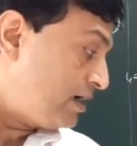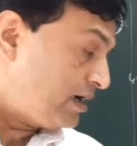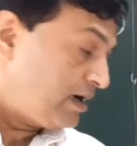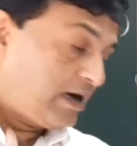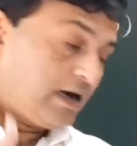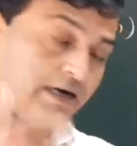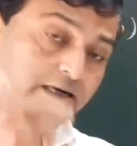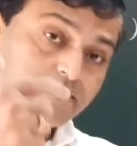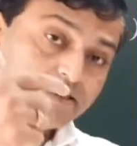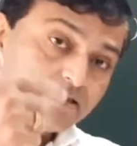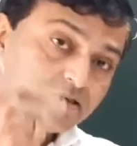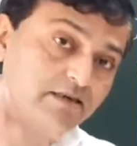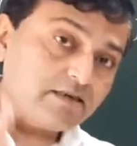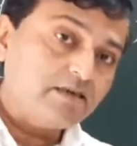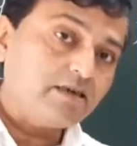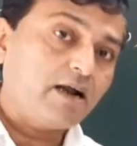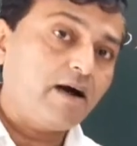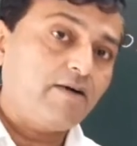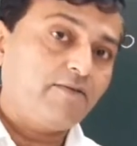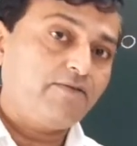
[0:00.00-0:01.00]
under
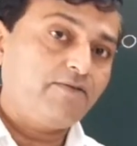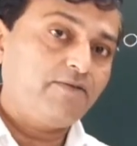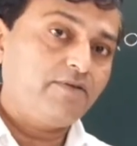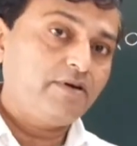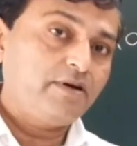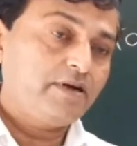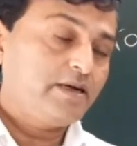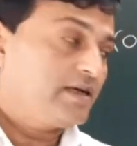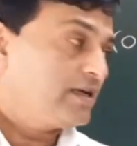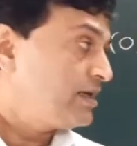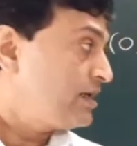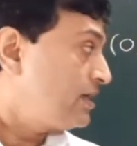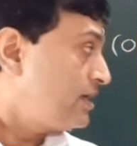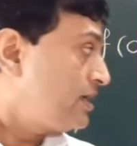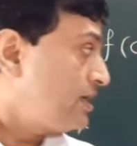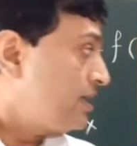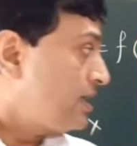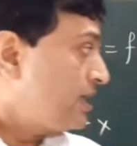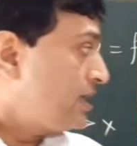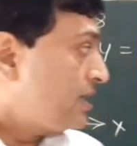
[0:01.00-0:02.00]
graph.
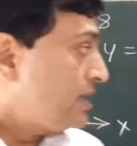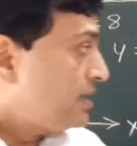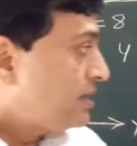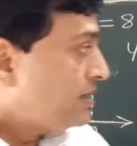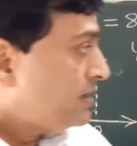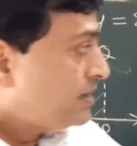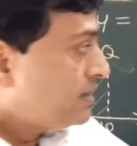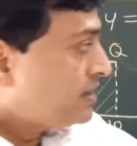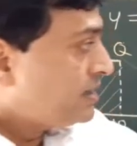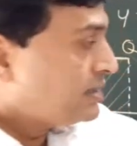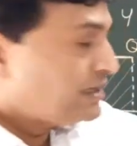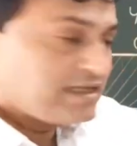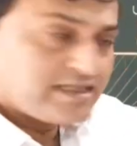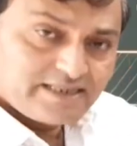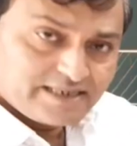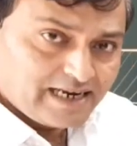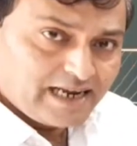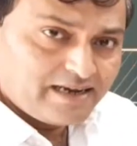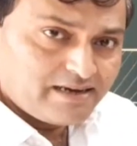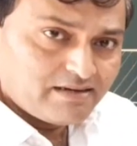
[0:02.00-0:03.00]
It is
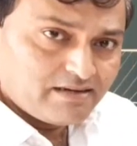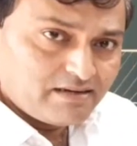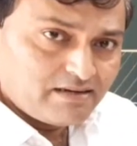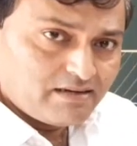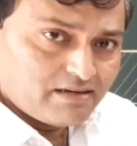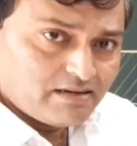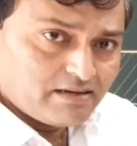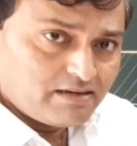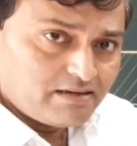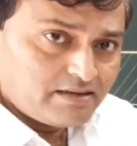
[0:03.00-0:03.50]
triangle, na?